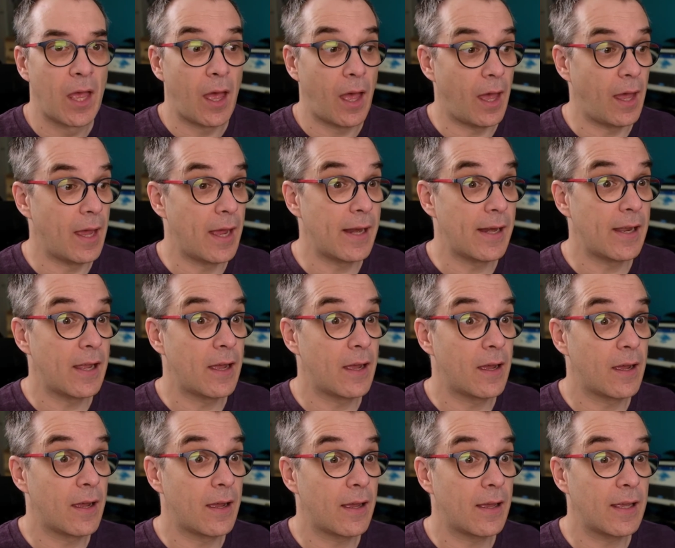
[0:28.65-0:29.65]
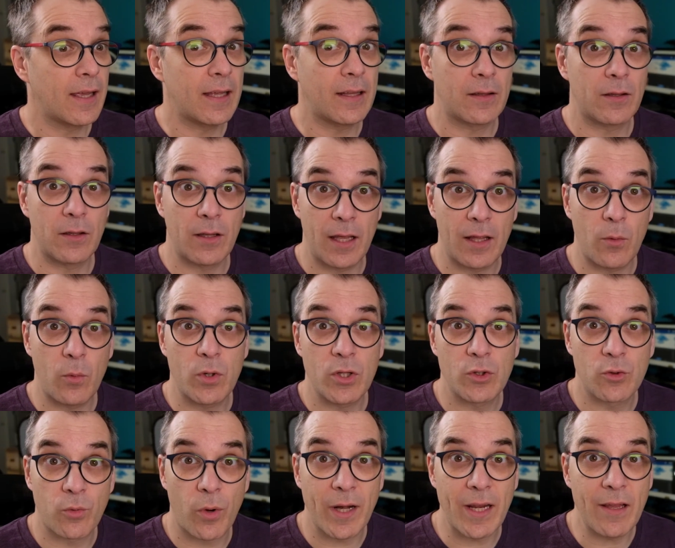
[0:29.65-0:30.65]
And it
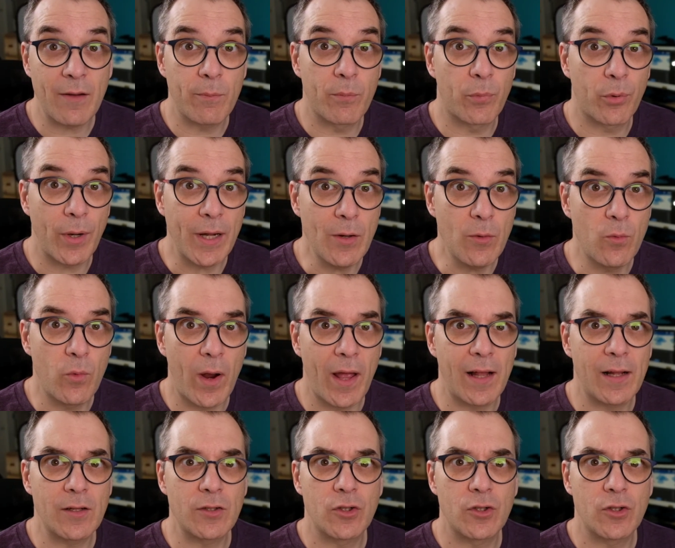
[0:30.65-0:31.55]
was running pretty well,